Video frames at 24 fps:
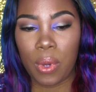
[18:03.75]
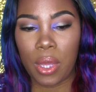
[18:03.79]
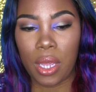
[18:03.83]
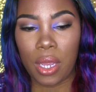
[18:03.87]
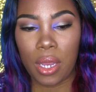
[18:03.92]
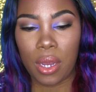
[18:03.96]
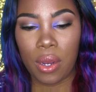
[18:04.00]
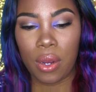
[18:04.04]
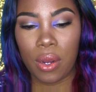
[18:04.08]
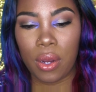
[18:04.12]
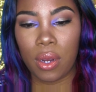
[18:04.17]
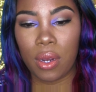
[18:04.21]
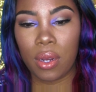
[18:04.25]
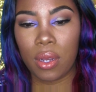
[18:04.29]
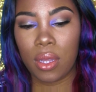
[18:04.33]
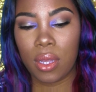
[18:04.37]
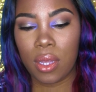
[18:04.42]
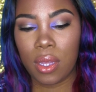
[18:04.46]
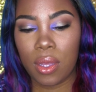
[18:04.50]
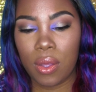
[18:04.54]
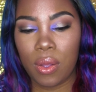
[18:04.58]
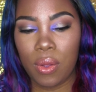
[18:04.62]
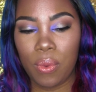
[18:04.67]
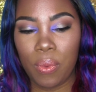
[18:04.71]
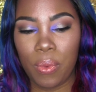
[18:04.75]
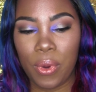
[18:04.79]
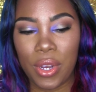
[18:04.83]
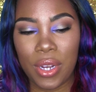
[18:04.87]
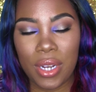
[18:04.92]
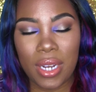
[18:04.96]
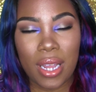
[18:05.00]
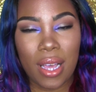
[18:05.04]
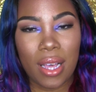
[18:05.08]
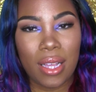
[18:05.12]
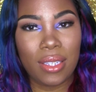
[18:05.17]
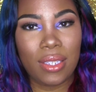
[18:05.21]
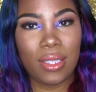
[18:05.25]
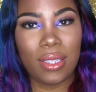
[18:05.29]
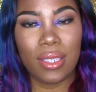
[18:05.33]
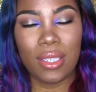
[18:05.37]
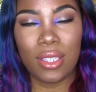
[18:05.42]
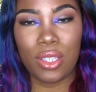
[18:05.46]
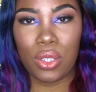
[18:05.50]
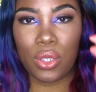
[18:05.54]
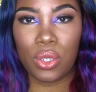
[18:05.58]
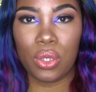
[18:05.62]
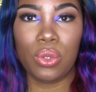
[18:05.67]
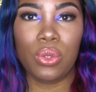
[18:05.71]
where we're not
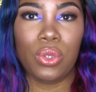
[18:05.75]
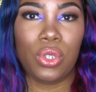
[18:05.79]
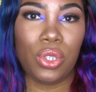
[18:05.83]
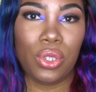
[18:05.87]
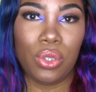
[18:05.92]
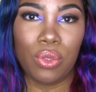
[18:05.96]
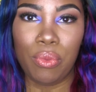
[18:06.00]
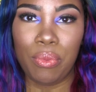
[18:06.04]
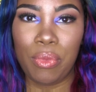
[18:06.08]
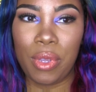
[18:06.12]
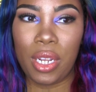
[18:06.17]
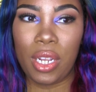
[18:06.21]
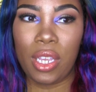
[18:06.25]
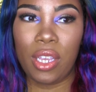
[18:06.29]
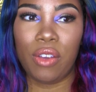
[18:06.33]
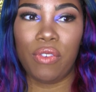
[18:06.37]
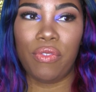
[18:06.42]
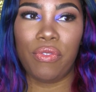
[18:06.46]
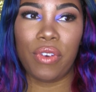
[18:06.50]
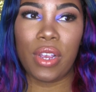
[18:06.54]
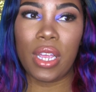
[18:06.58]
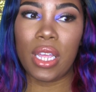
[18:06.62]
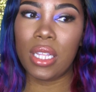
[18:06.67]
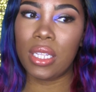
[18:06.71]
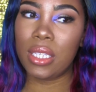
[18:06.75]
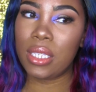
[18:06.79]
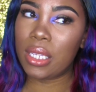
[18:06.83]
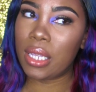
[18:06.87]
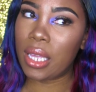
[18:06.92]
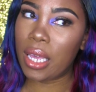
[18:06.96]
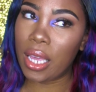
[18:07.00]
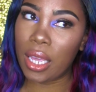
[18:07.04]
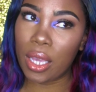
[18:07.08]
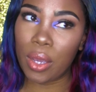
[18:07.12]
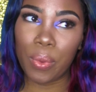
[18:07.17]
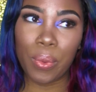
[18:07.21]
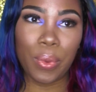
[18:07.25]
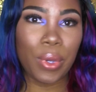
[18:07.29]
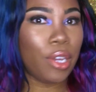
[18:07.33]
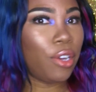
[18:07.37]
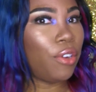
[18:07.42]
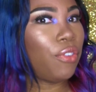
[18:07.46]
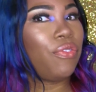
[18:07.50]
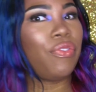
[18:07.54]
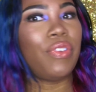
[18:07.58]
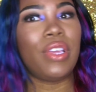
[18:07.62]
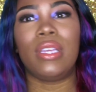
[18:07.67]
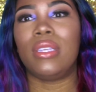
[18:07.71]
just social media friends. Like,
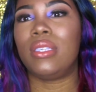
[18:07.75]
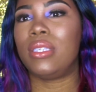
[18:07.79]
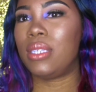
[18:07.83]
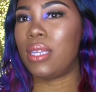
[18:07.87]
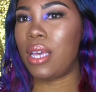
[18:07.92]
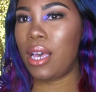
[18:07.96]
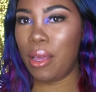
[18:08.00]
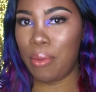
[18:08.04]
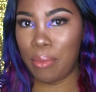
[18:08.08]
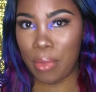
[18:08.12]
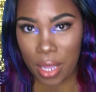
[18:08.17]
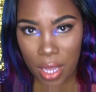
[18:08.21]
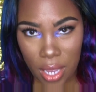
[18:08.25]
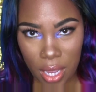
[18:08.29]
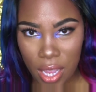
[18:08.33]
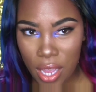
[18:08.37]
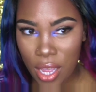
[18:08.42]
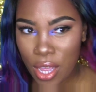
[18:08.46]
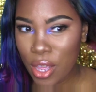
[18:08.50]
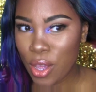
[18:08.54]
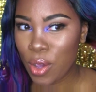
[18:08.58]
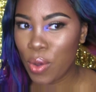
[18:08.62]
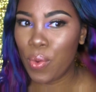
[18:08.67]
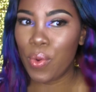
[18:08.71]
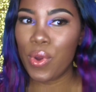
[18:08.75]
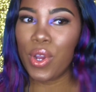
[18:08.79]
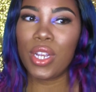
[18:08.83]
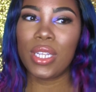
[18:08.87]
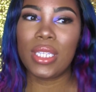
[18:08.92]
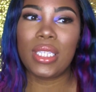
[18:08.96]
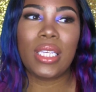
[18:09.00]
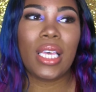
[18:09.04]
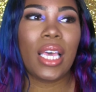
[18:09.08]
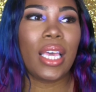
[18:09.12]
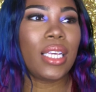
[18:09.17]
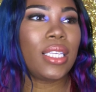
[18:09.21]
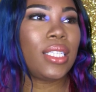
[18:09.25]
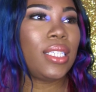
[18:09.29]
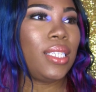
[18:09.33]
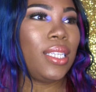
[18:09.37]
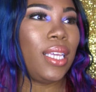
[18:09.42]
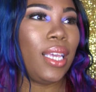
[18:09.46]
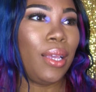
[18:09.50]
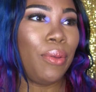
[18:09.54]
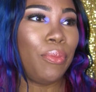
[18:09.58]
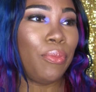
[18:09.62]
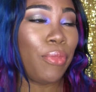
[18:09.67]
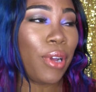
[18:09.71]
we are FaceTiming, we're
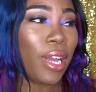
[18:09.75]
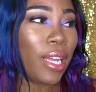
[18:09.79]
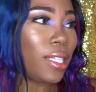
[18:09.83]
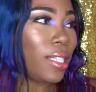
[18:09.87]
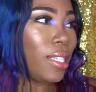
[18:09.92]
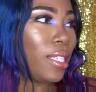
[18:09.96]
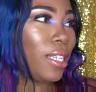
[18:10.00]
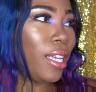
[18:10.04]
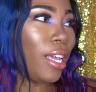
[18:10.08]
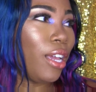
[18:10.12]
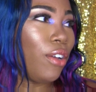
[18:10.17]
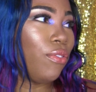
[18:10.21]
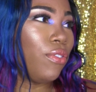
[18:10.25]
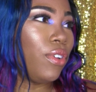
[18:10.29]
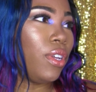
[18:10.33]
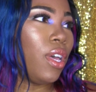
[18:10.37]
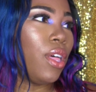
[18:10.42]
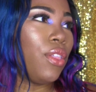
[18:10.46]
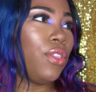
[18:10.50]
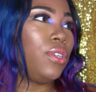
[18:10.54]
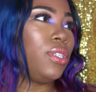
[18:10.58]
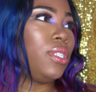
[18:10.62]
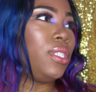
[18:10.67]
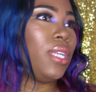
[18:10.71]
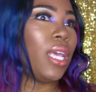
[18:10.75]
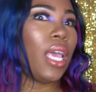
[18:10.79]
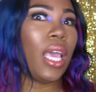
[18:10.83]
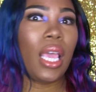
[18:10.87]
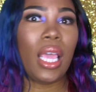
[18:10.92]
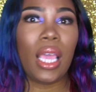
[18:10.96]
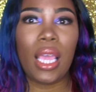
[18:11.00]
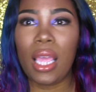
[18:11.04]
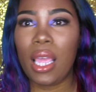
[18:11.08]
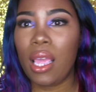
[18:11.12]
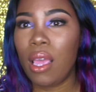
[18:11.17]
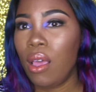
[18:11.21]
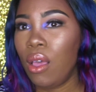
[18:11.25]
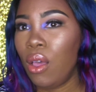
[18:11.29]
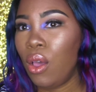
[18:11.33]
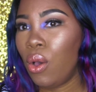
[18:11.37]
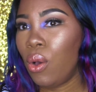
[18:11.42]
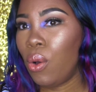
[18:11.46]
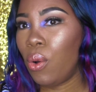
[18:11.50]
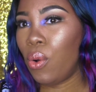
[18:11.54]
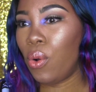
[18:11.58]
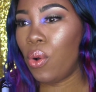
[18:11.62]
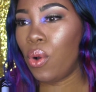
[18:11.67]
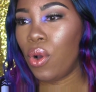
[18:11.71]
texting practically every other day,
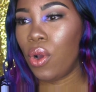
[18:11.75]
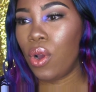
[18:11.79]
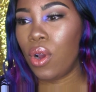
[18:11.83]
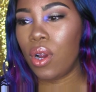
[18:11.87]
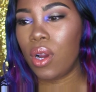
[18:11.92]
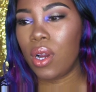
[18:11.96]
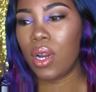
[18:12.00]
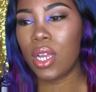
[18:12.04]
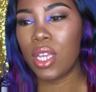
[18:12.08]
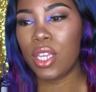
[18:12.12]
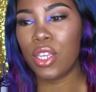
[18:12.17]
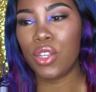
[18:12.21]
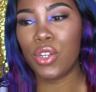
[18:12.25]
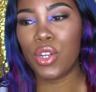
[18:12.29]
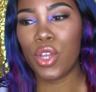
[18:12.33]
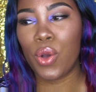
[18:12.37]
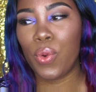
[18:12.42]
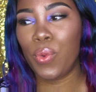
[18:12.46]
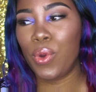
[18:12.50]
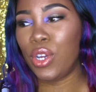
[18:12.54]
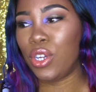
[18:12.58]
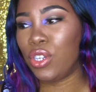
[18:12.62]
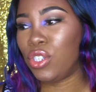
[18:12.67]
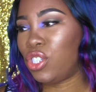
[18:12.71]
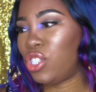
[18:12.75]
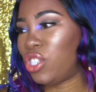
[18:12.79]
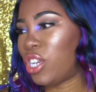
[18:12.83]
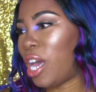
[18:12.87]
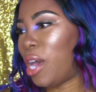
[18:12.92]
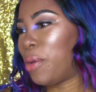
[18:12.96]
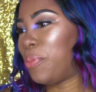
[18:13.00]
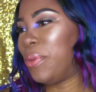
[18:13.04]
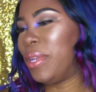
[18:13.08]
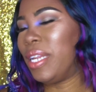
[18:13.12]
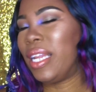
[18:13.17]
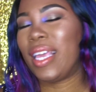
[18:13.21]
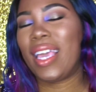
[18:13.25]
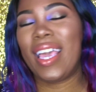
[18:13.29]
or, you know, we're shopping